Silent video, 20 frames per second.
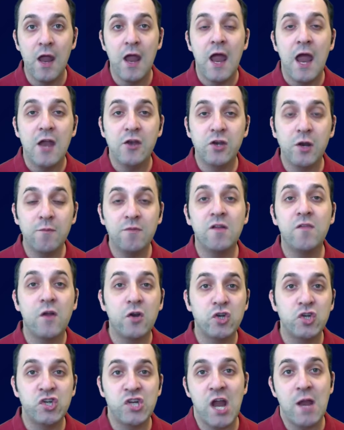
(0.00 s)
In terms of their
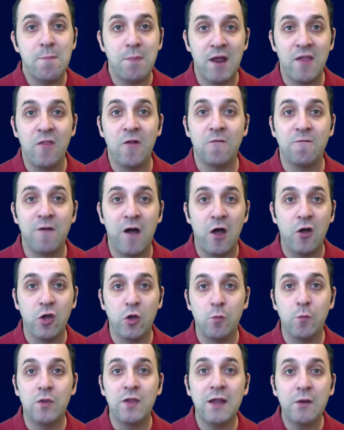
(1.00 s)
shape and their
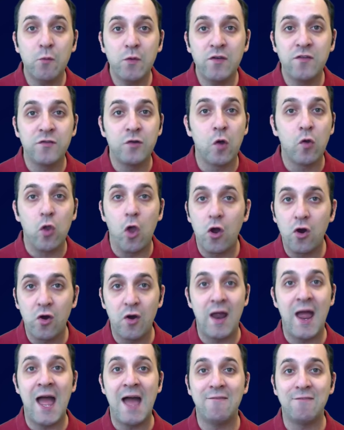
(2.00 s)
volume, liquids no longer
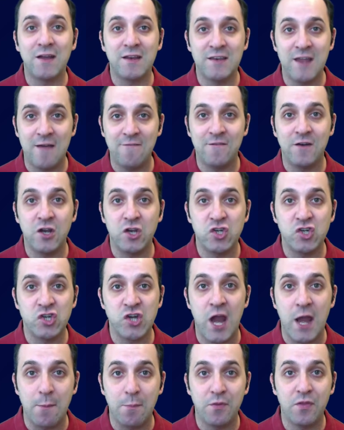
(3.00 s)
have a definite shape.